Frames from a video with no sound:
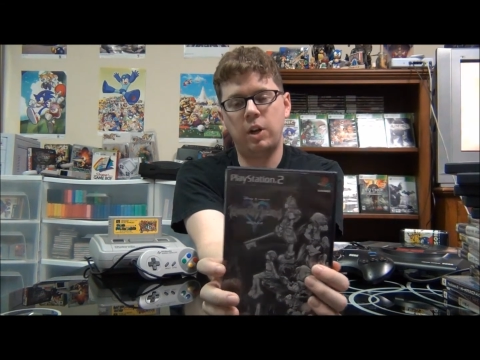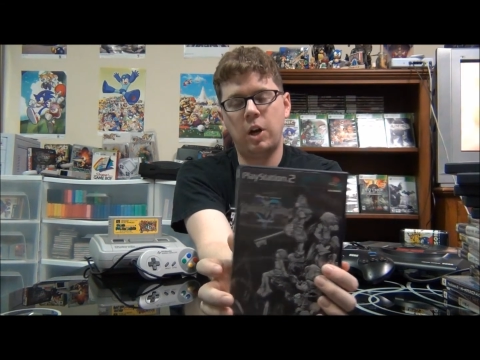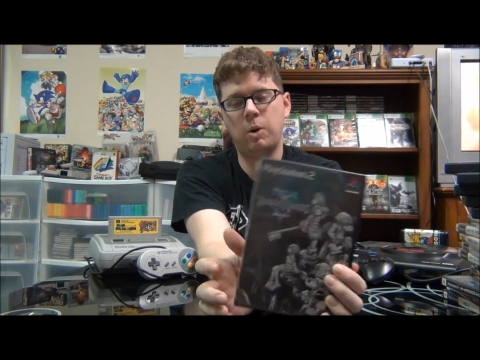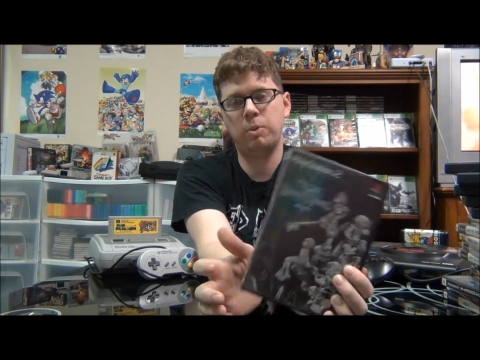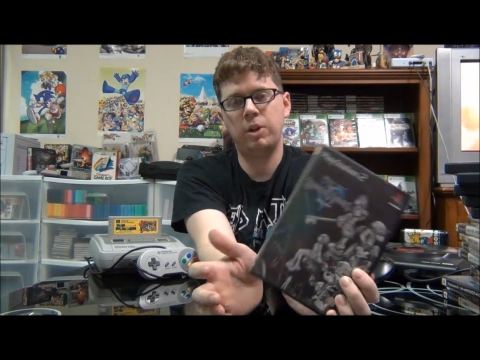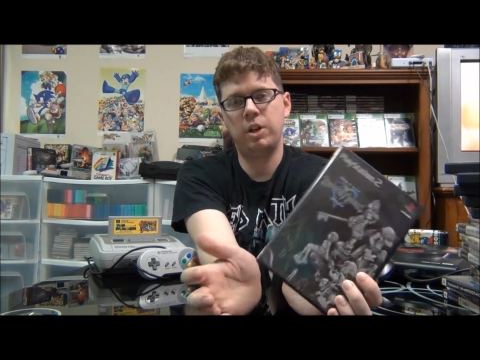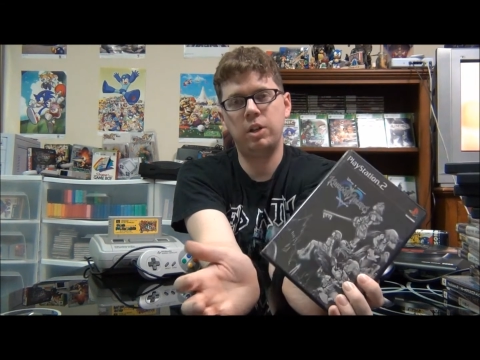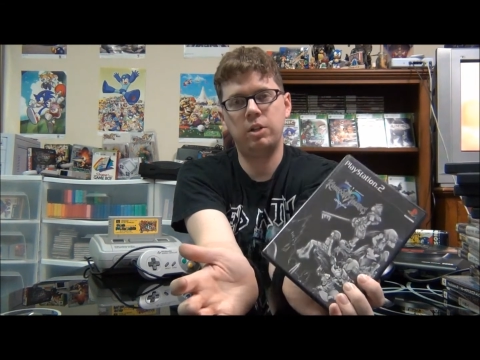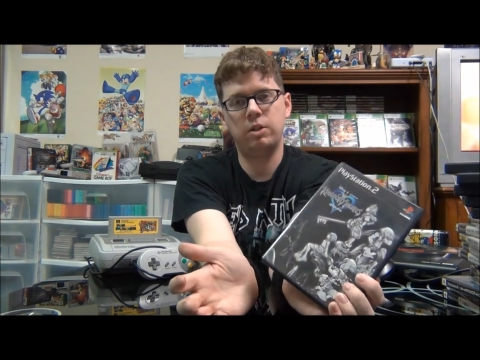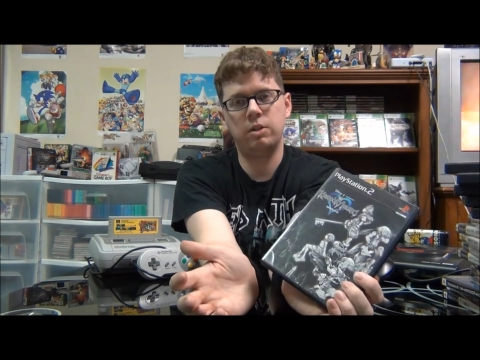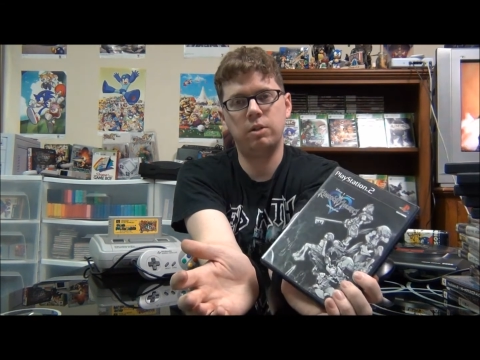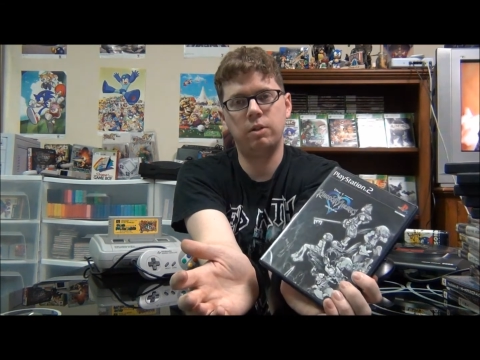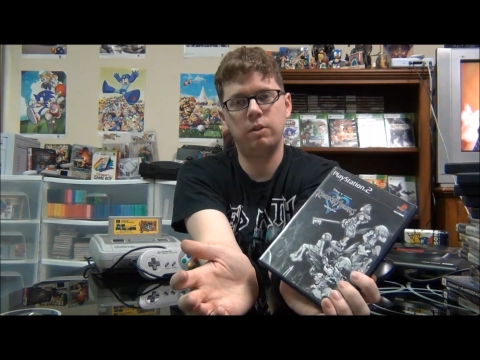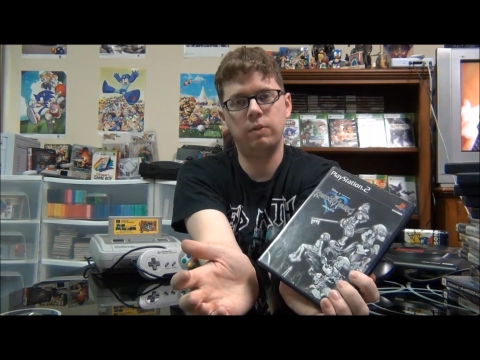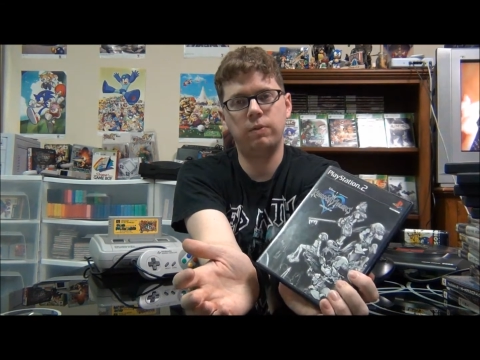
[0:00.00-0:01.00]

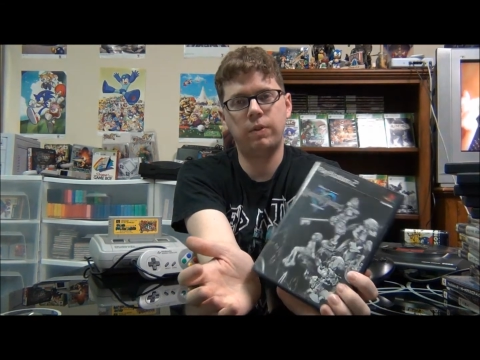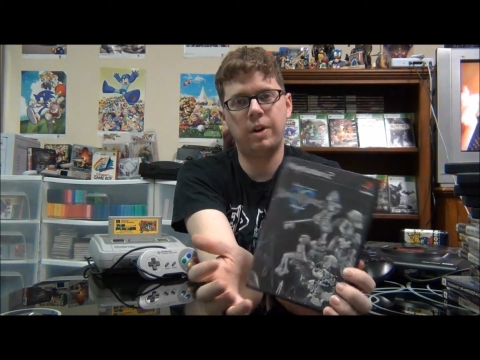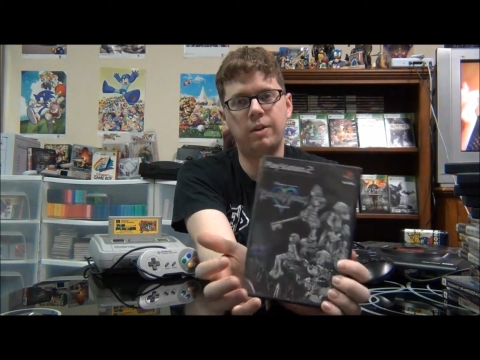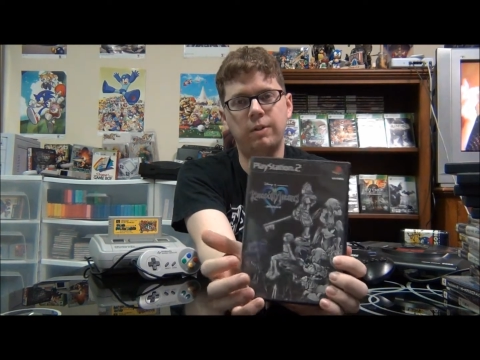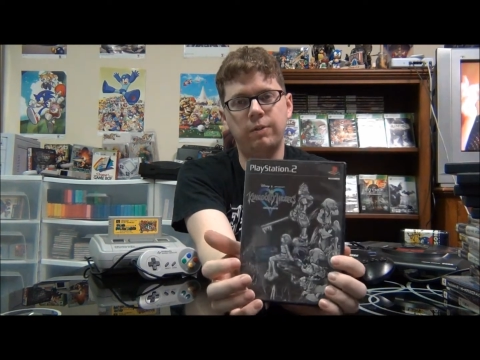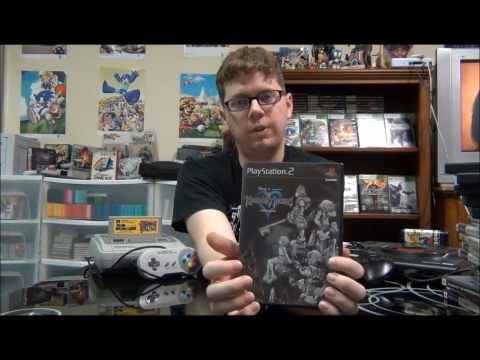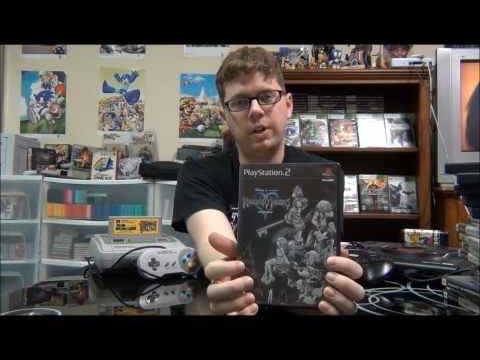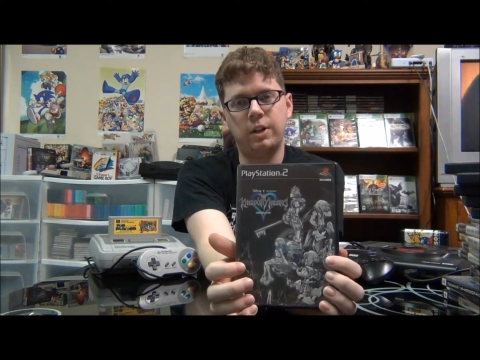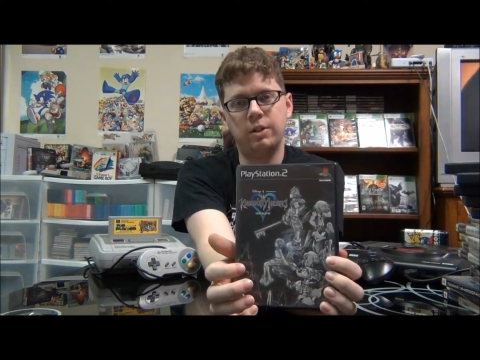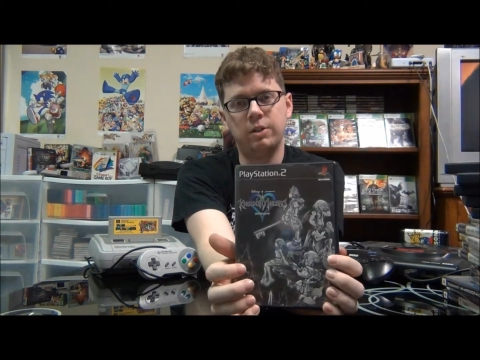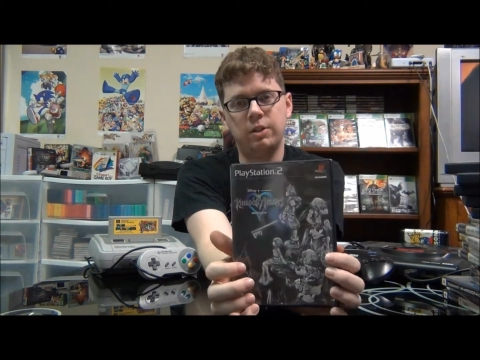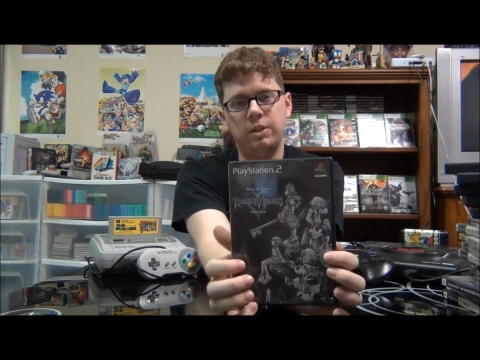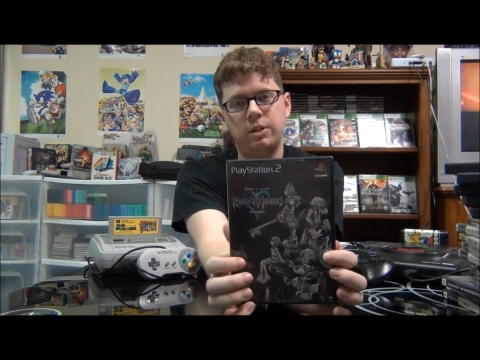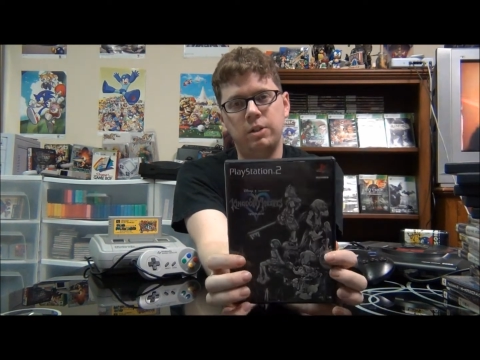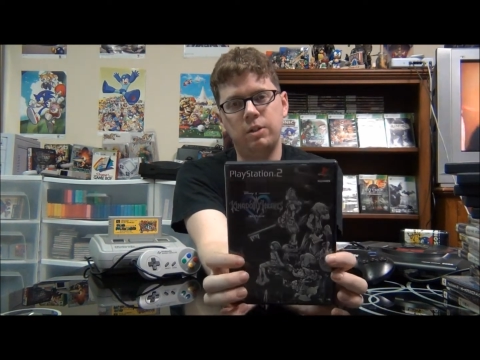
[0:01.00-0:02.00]
combination of Final
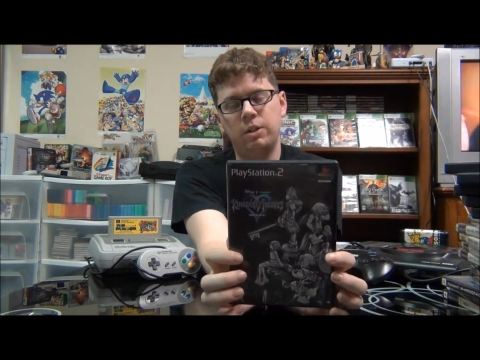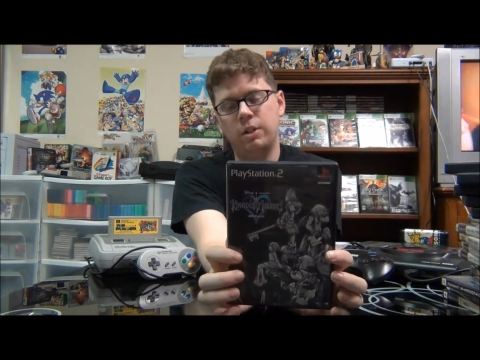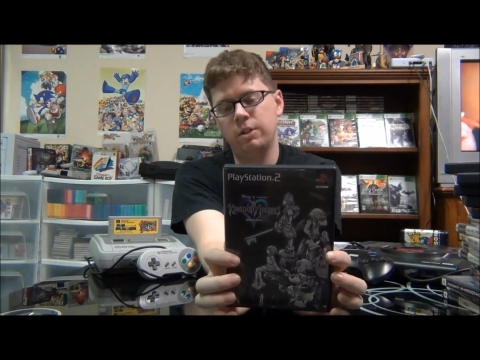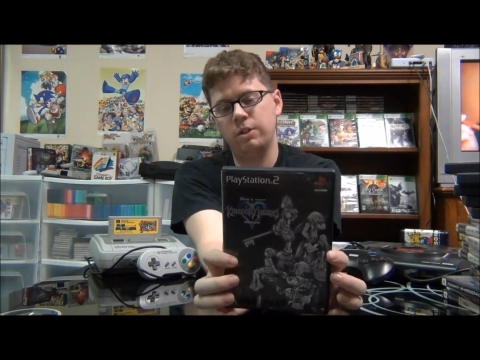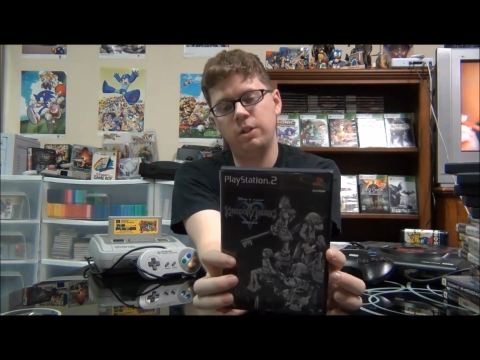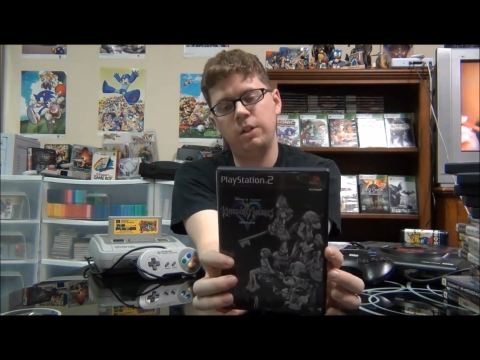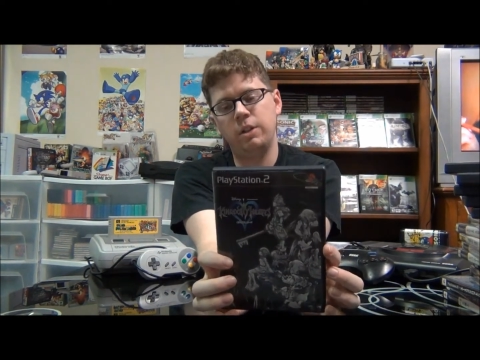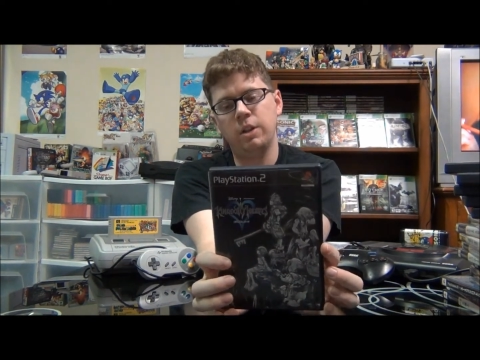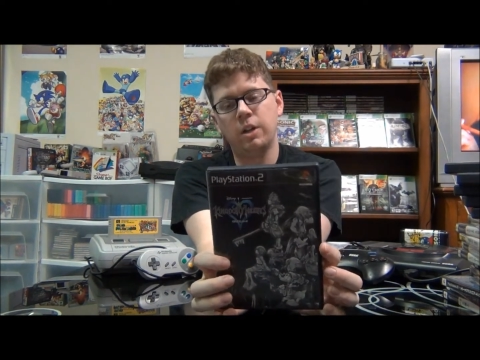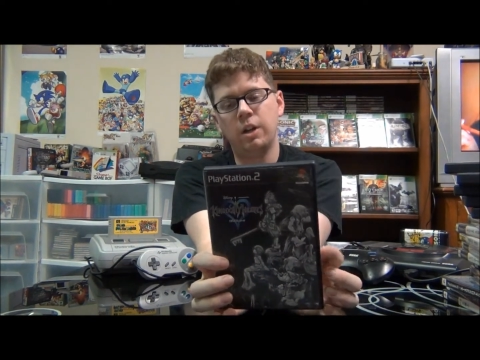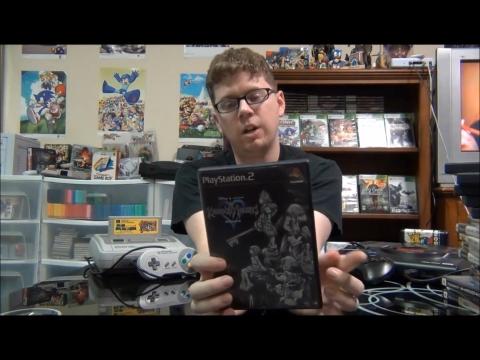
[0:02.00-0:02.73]
Fantasy and Disney.